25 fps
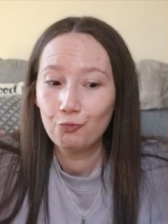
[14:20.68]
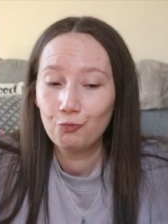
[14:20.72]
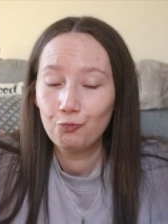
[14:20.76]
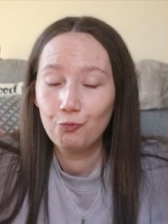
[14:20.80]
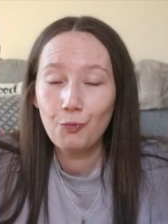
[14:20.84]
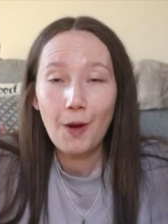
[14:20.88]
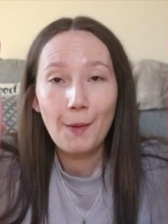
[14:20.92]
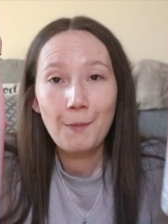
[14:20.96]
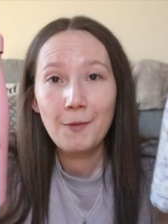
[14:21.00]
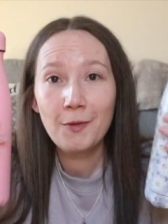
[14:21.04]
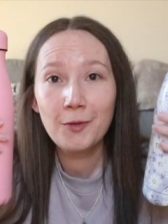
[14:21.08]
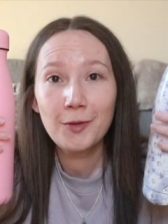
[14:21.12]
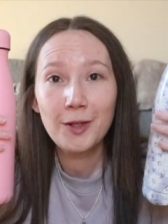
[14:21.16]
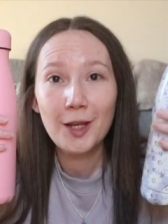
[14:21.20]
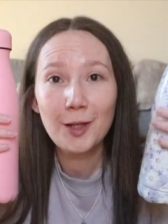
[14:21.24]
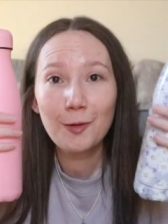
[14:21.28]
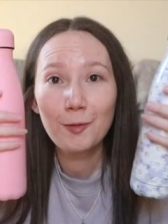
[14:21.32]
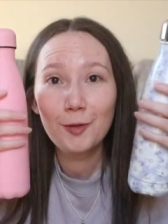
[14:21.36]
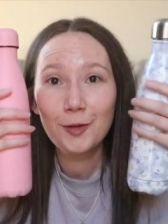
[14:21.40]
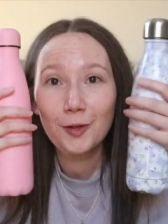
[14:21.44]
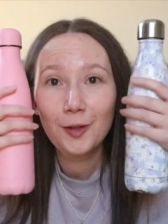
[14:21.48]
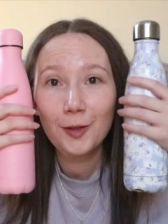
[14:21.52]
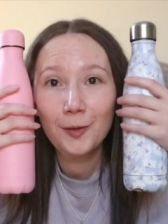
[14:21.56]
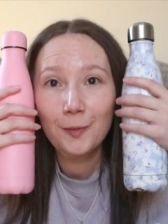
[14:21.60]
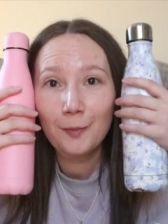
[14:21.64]
But I'm obsessed
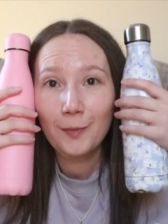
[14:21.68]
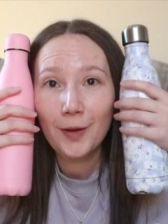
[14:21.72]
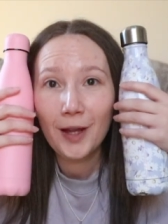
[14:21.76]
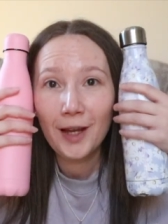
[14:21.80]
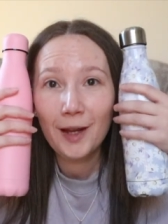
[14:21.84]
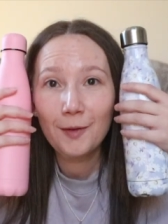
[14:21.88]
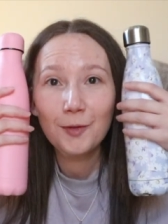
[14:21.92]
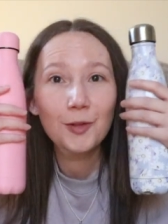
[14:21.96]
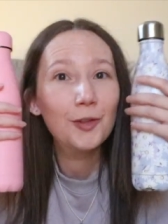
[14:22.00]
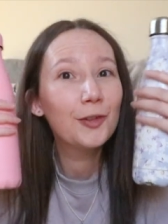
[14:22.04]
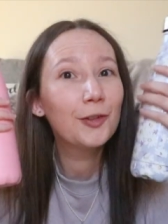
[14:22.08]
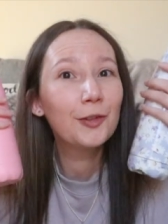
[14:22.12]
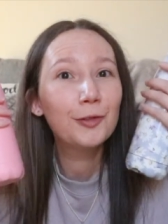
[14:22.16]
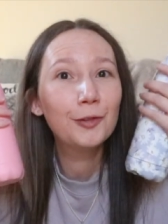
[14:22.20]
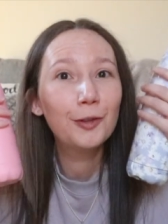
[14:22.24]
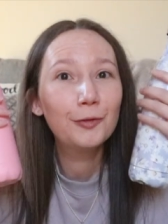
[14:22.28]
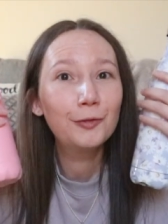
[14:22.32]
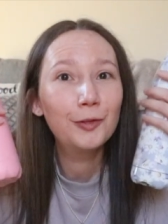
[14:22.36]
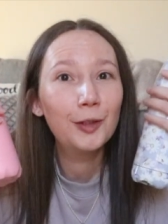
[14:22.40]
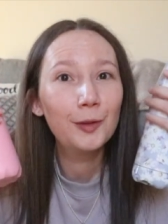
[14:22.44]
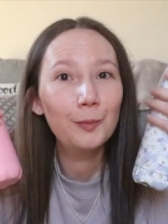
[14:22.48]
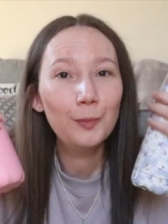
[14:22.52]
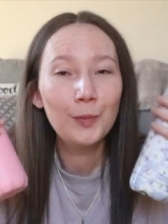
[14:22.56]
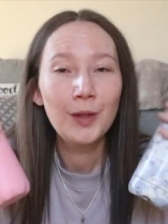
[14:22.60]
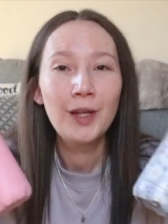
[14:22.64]
with them. I absolutely love
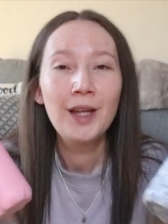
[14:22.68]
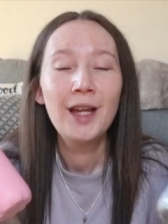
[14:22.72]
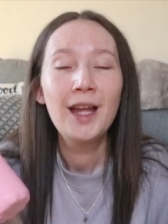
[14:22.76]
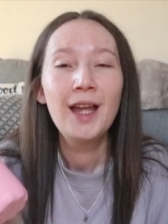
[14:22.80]
them.